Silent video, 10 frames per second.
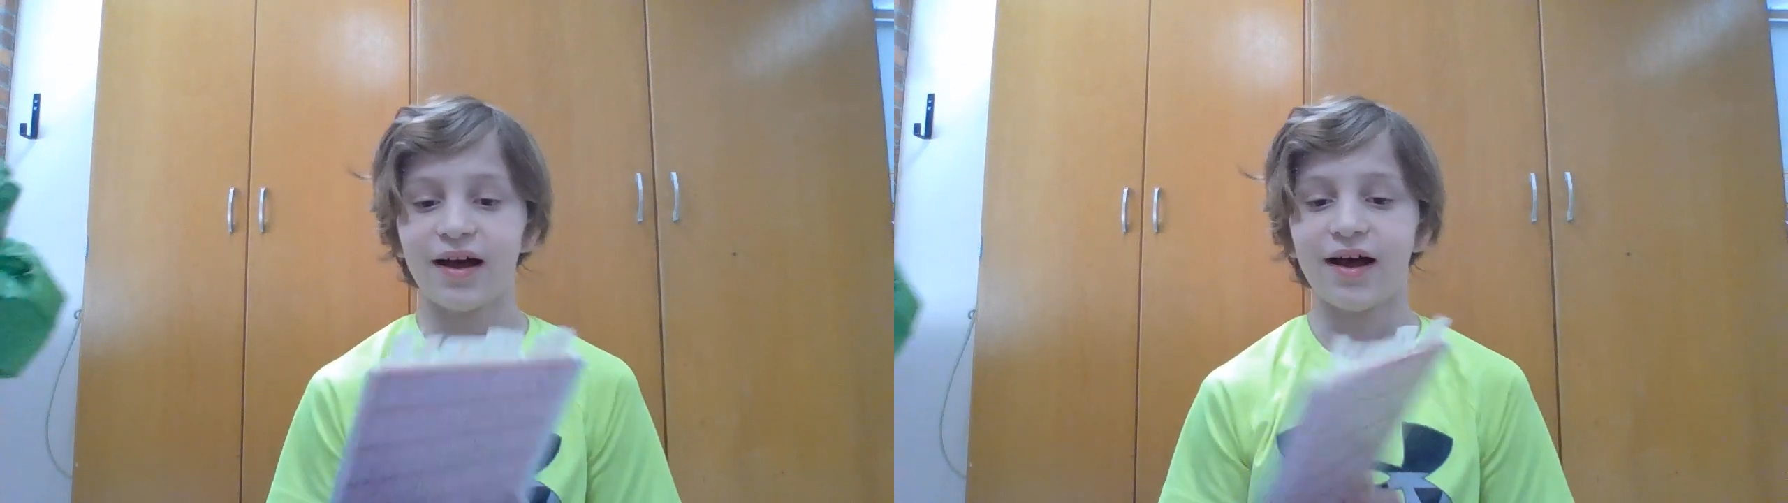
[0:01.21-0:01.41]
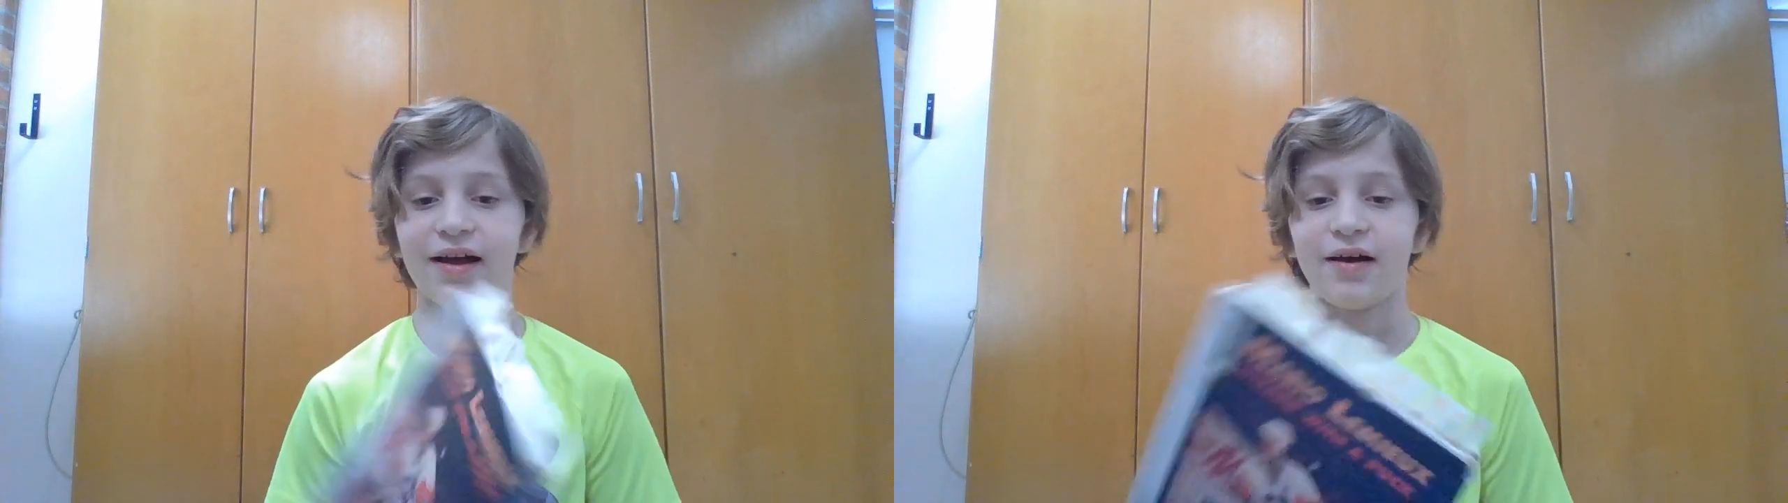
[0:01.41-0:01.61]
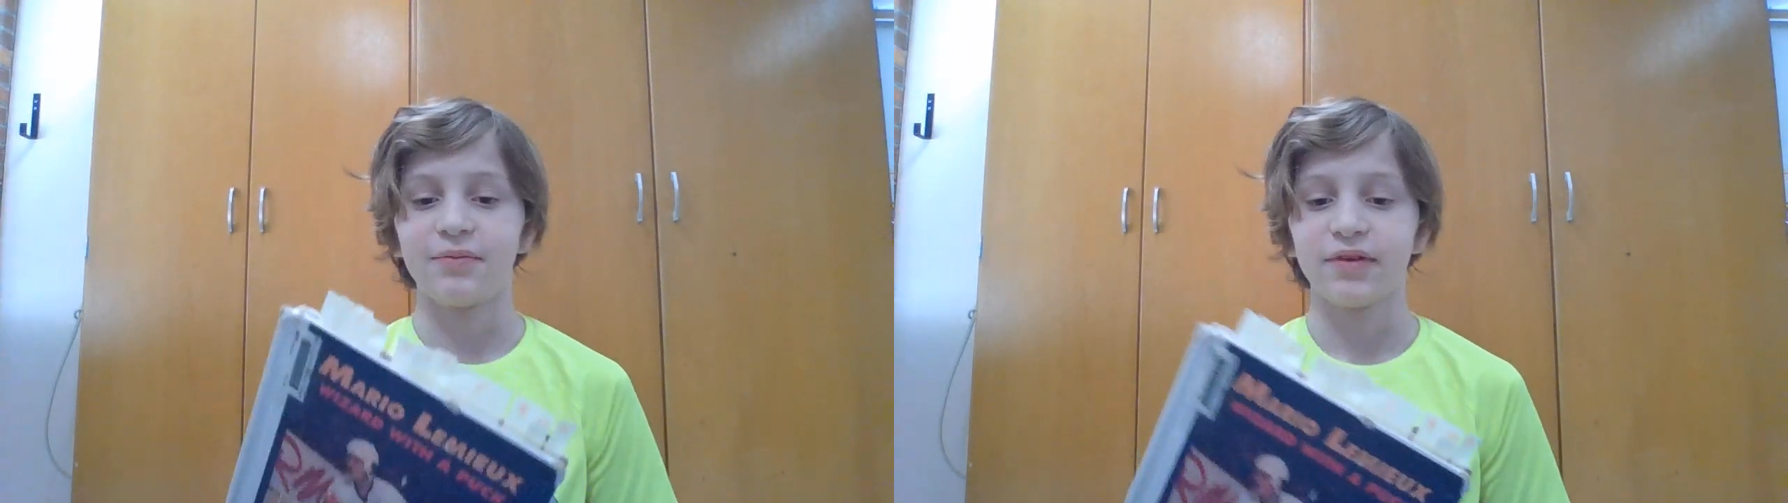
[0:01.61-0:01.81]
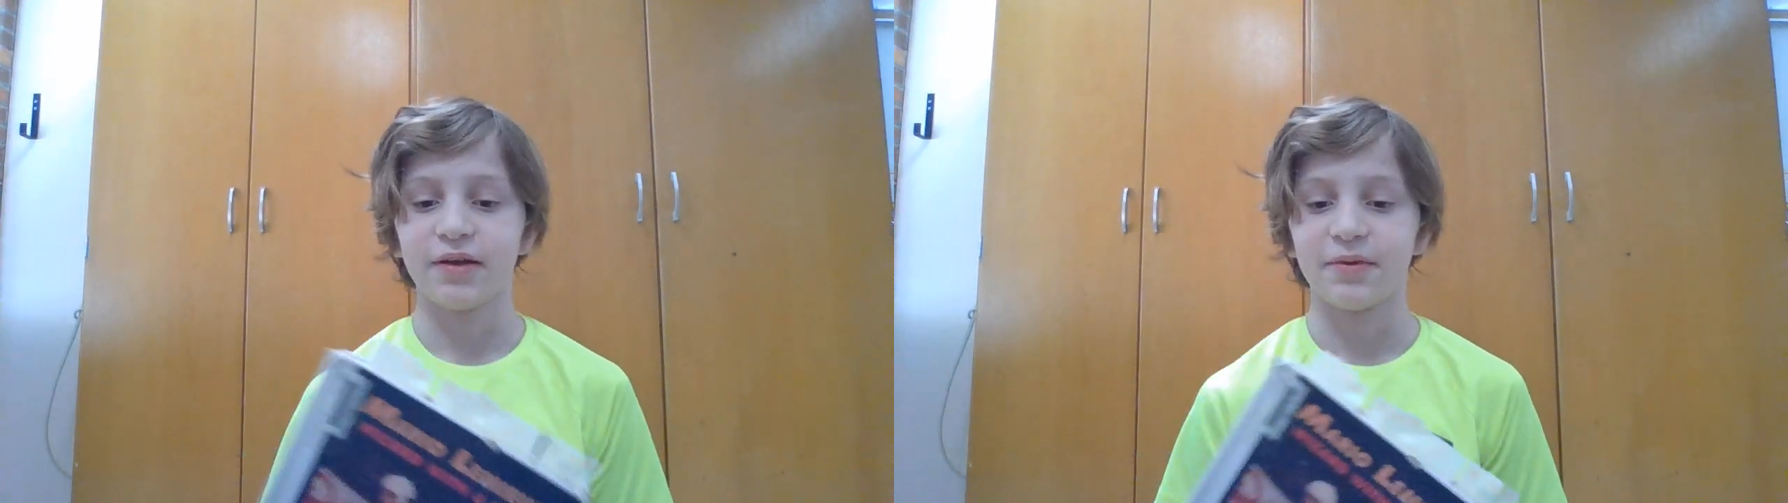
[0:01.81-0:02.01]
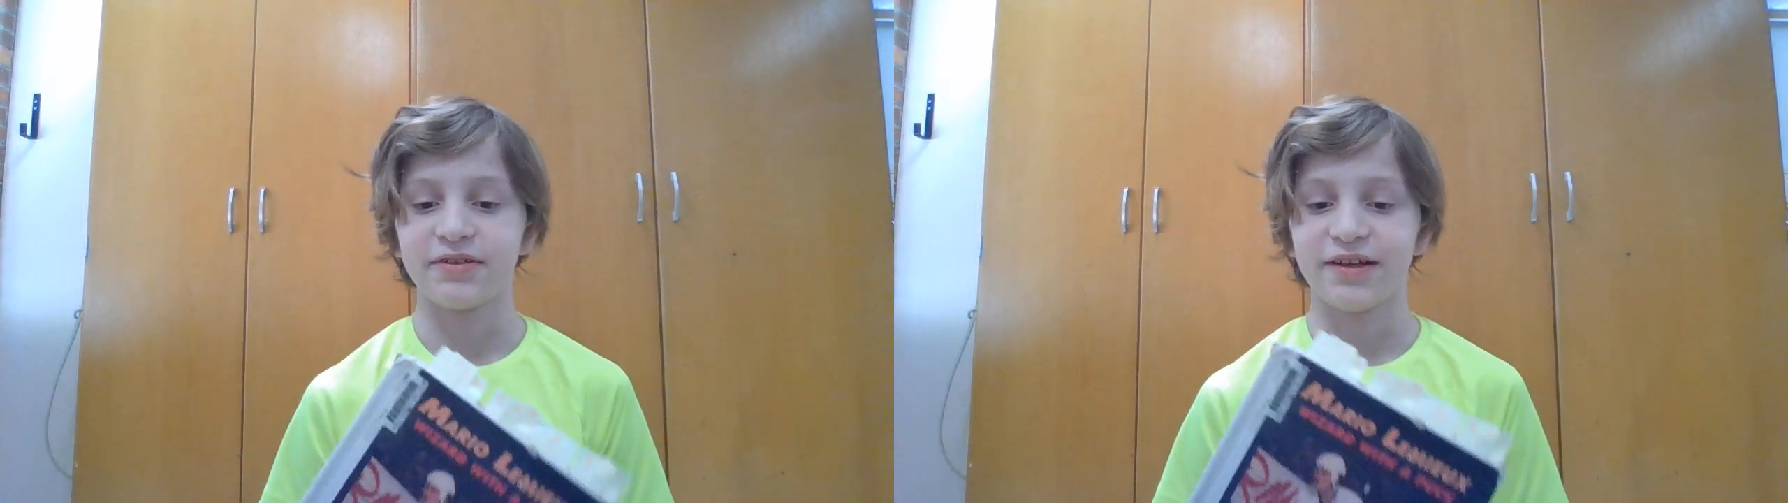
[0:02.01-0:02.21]
Hi, I'm
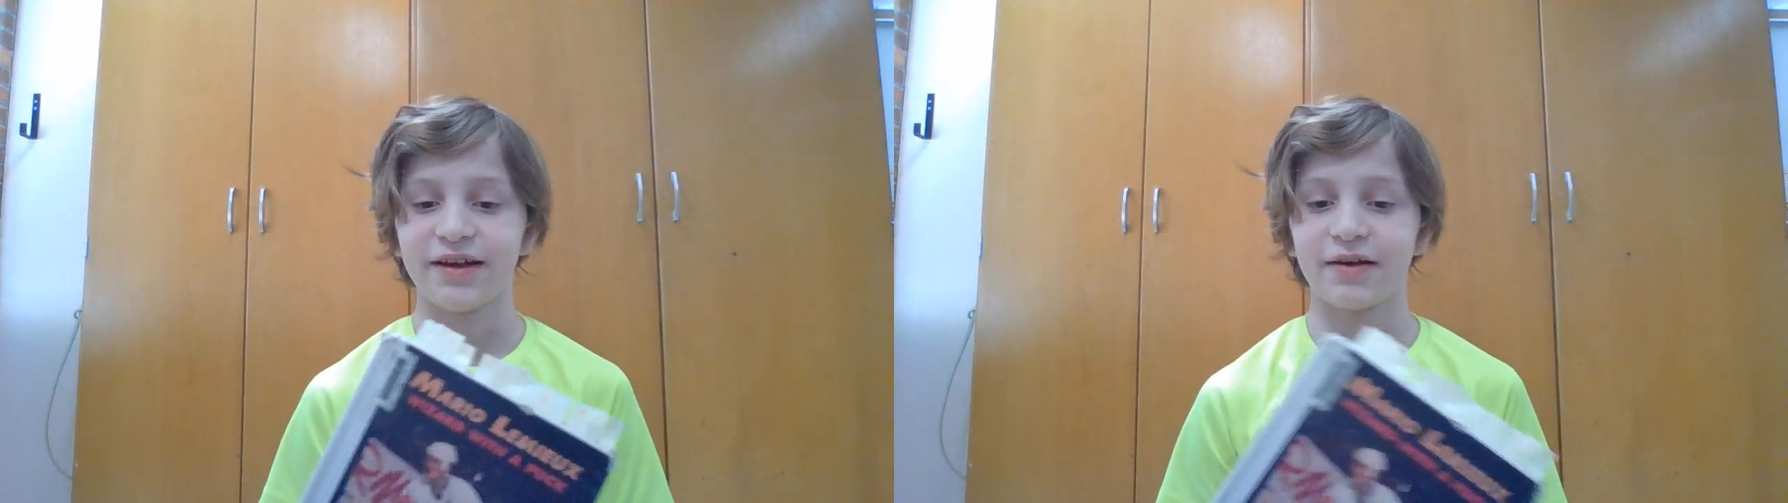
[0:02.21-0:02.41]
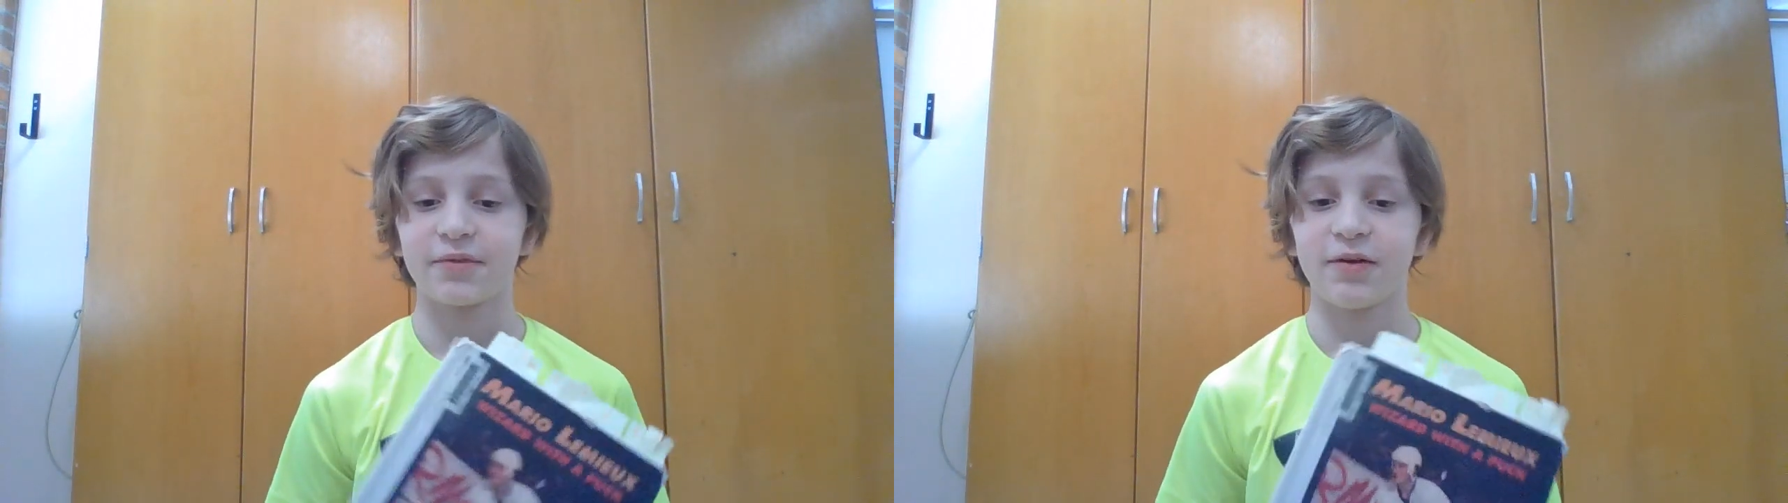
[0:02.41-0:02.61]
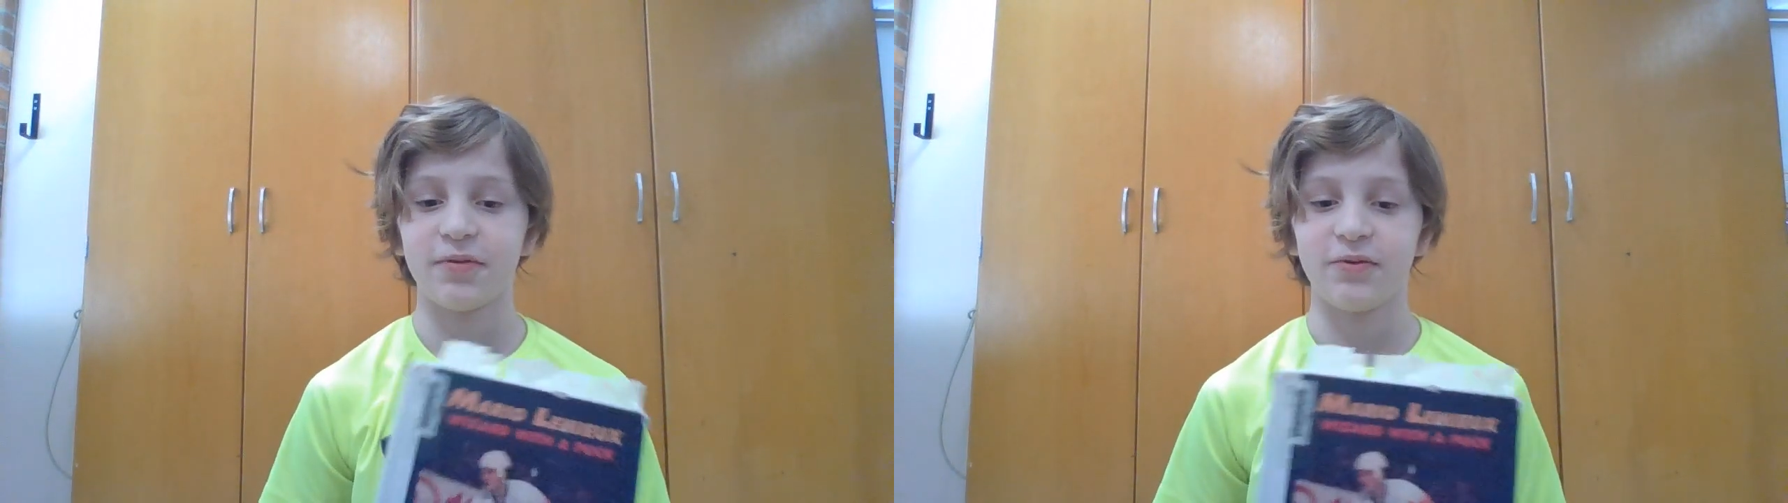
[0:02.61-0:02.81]
Liam, and today I'm going to